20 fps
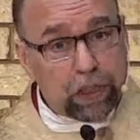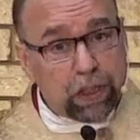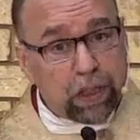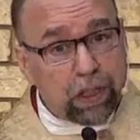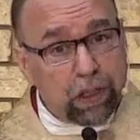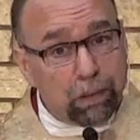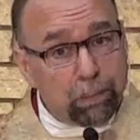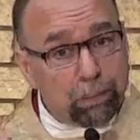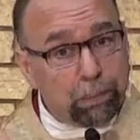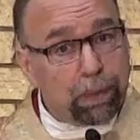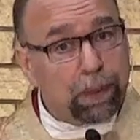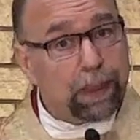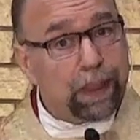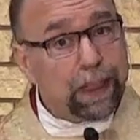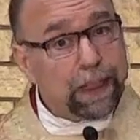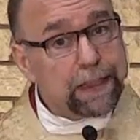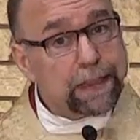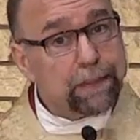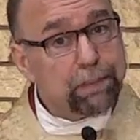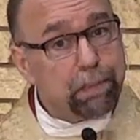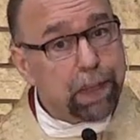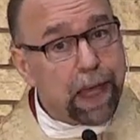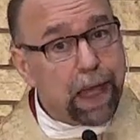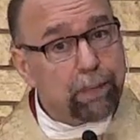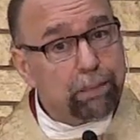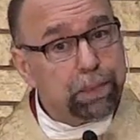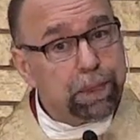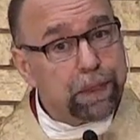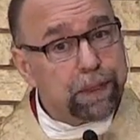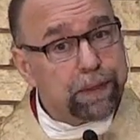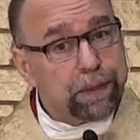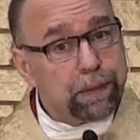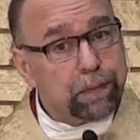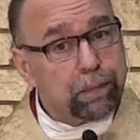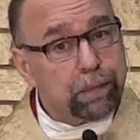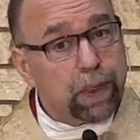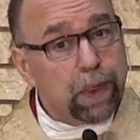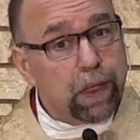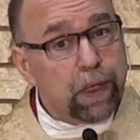completes baptism.